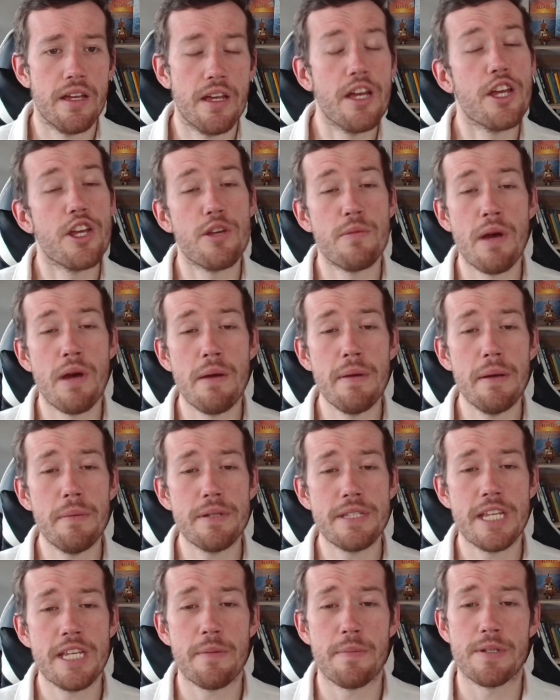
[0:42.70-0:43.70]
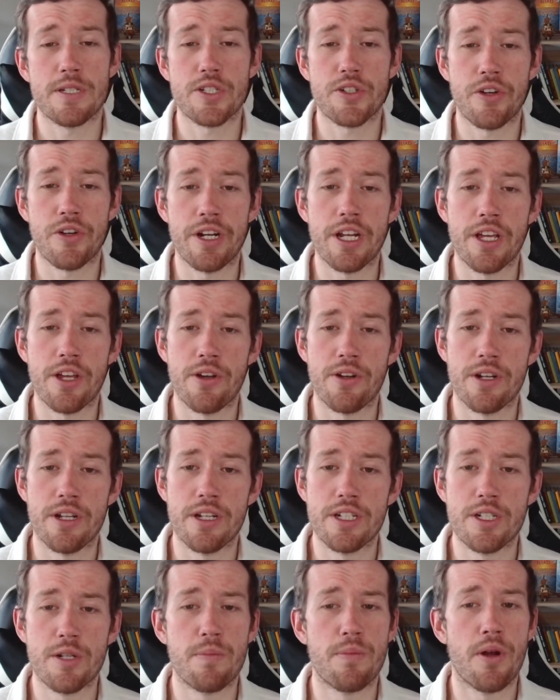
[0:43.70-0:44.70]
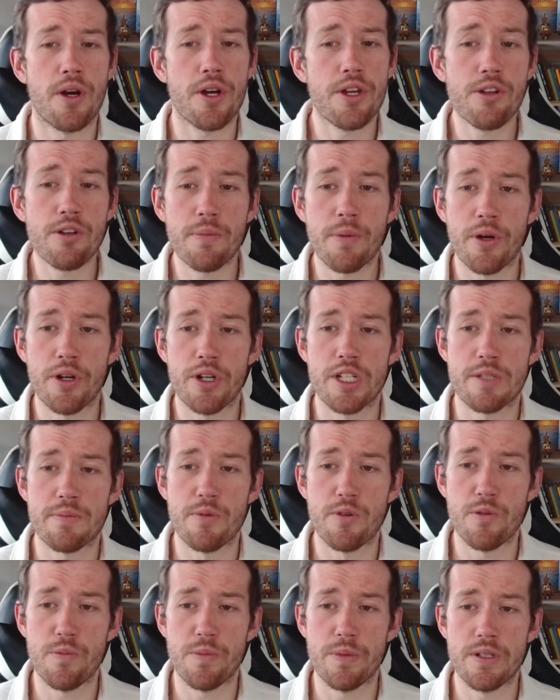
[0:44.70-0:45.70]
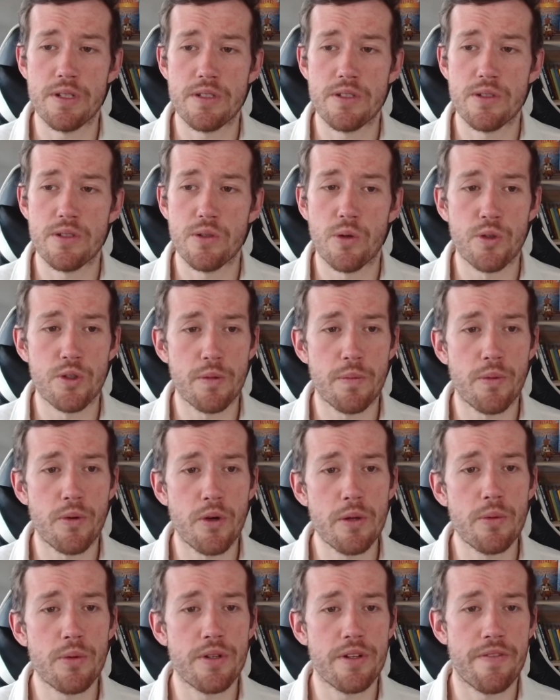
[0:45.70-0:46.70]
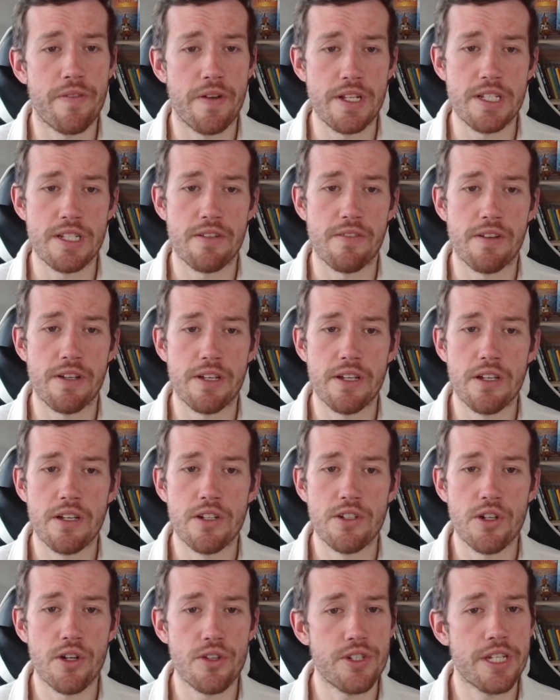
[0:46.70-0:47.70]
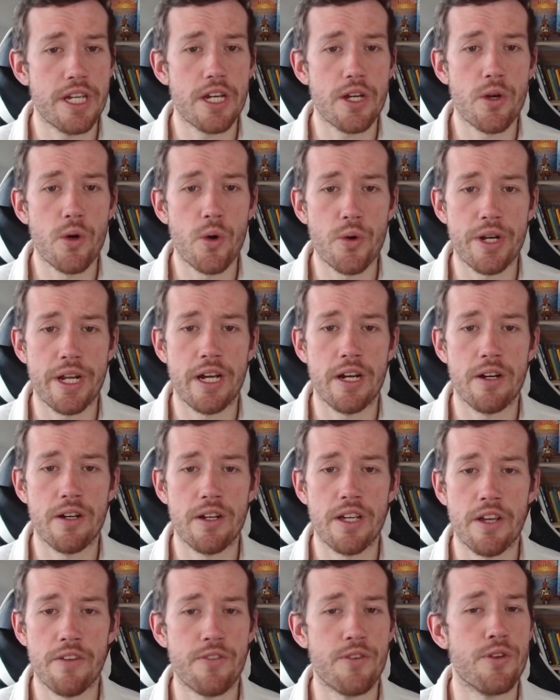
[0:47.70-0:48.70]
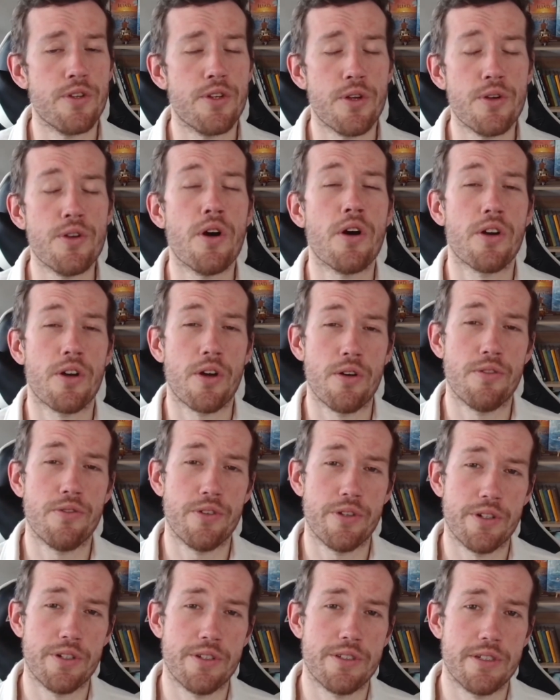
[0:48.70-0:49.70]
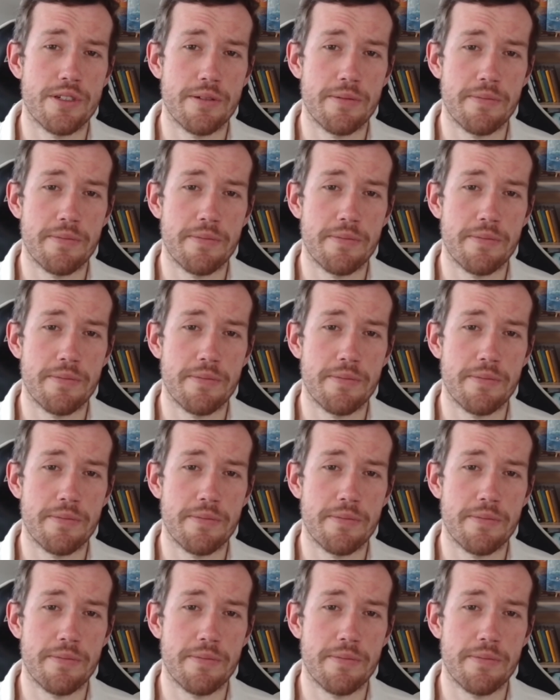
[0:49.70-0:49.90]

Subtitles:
You may be able to set up a screening unit to block your opponent's movements, or deploy more defensively, not to get caught out if you do not go first.